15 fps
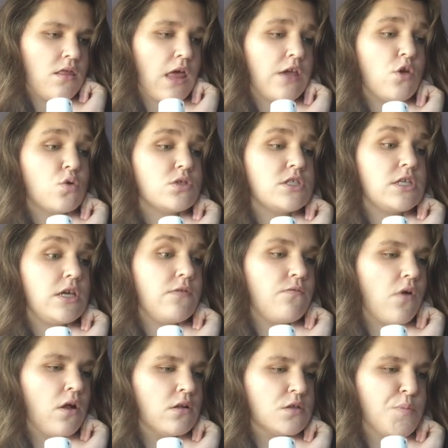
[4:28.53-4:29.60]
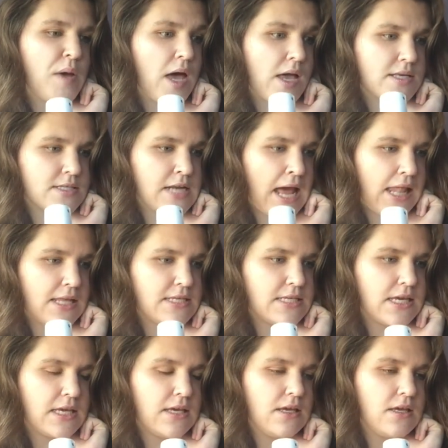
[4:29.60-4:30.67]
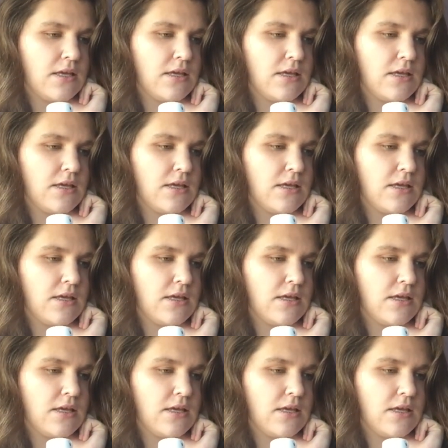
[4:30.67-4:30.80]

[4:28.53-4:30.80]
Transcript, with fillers: that your default personality